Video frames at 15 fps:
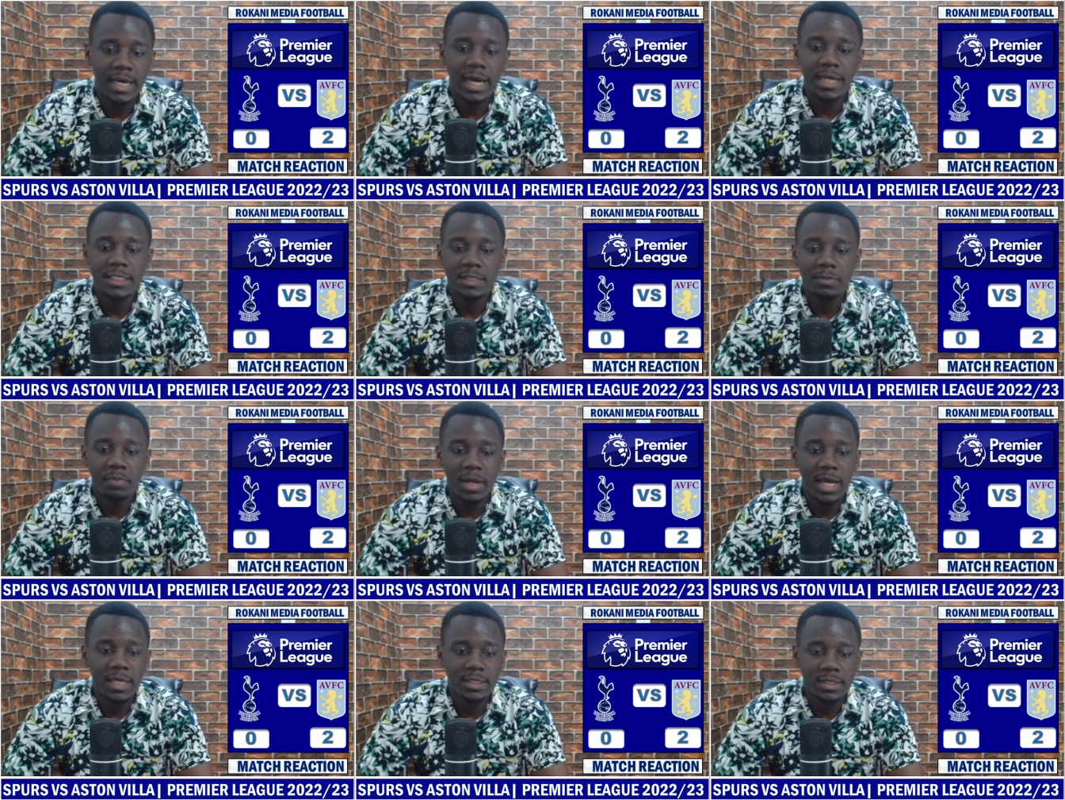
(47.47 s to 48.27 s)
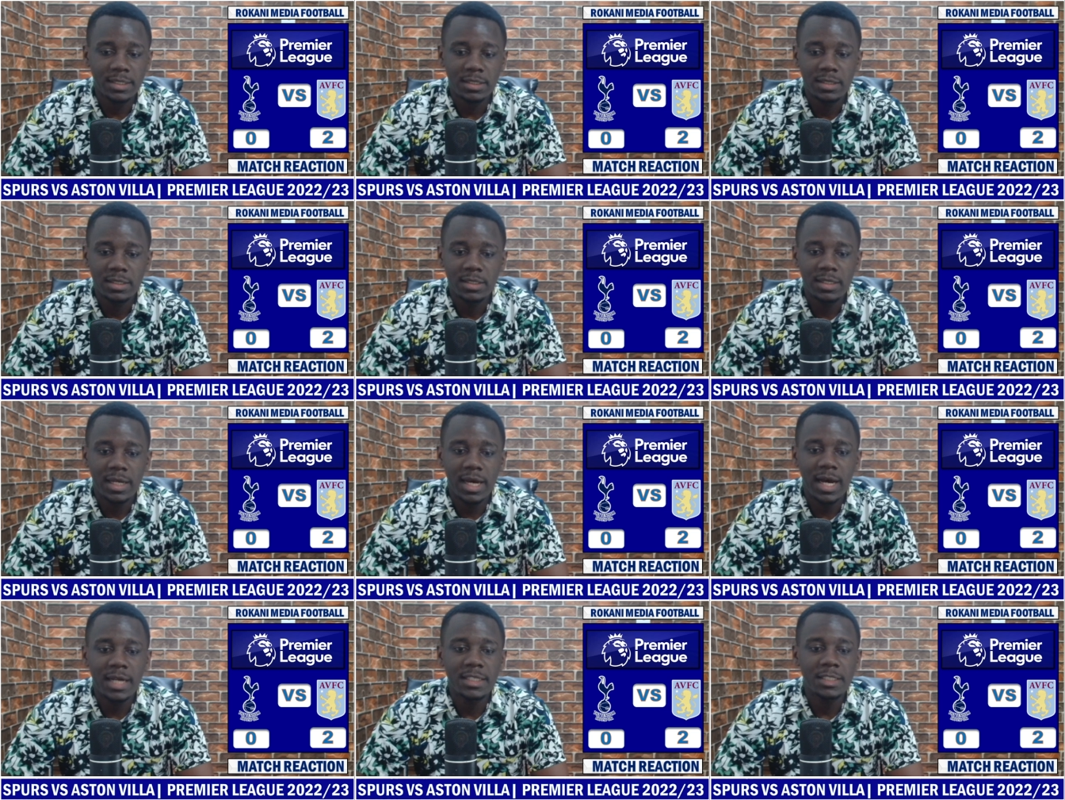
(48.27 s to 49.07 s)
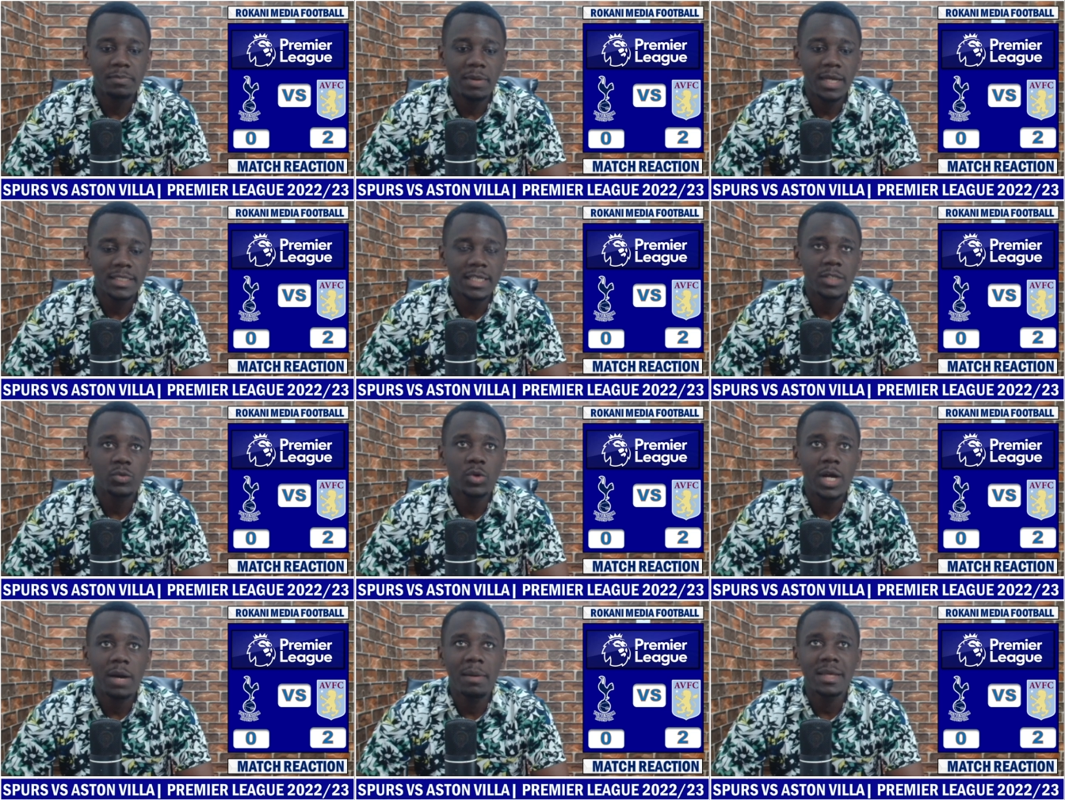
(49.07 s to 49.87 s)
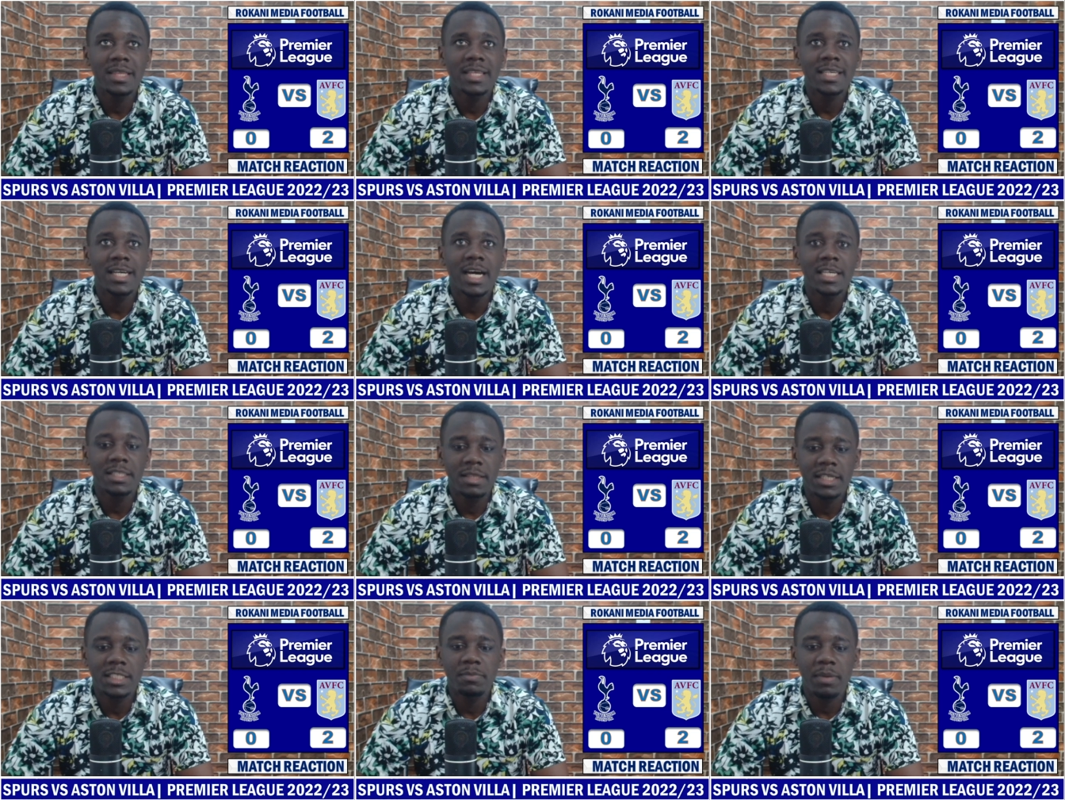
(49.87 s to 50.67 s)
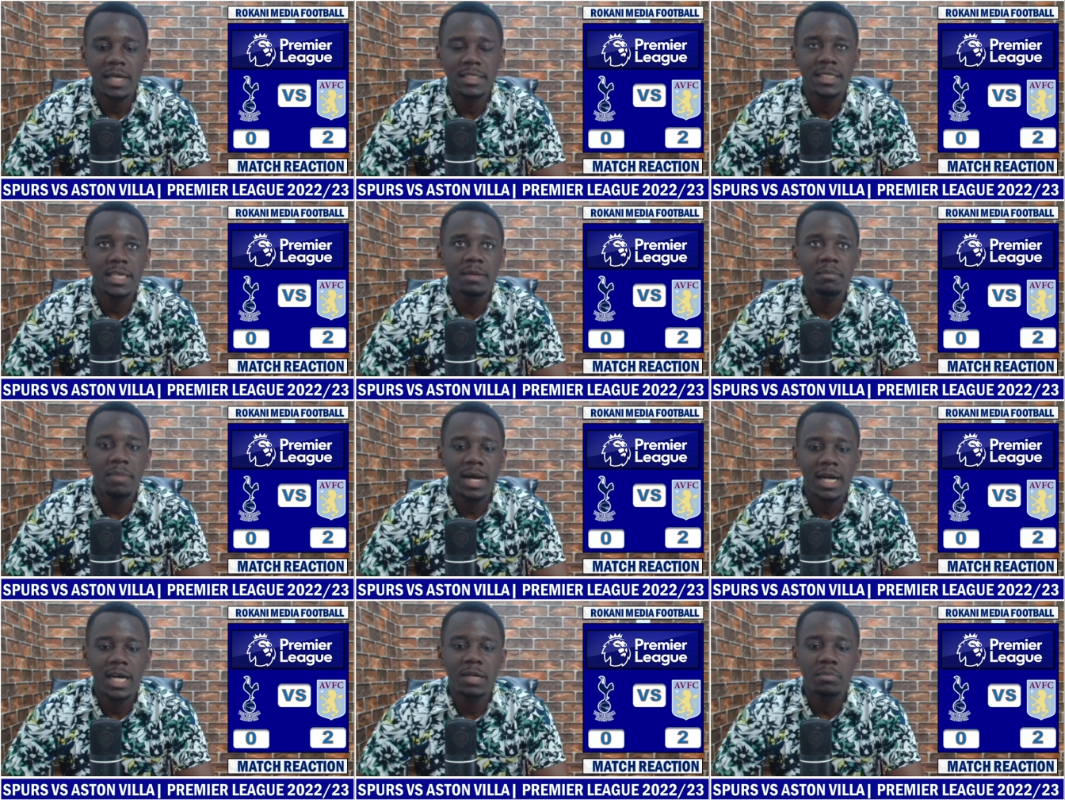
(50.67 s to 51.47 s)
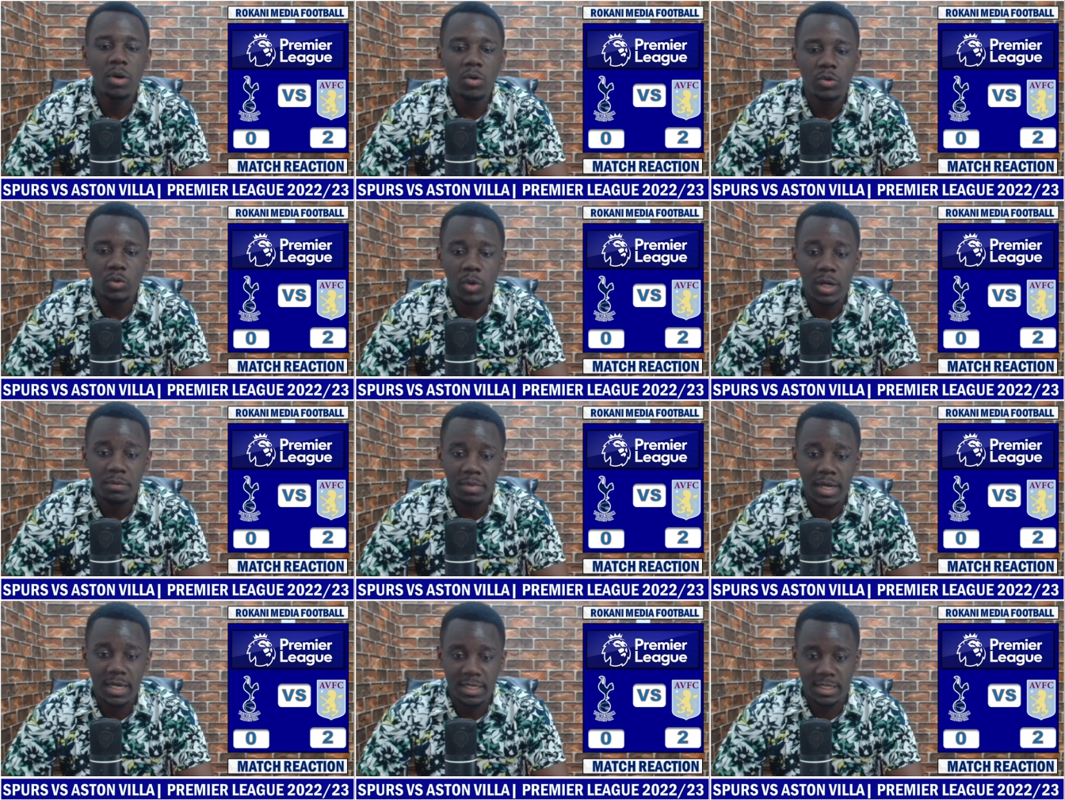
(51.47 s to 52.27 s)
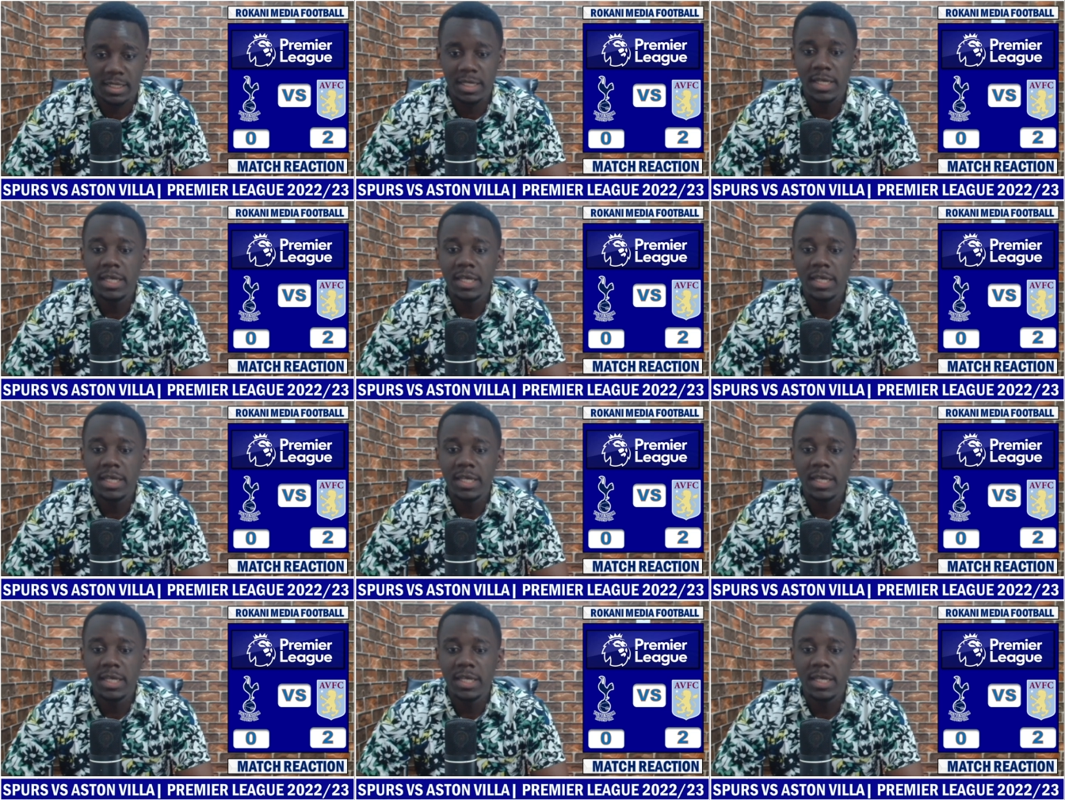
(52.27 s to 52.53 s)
Spurs. And Spurs had to come. I think Spurs came back and pulled one back.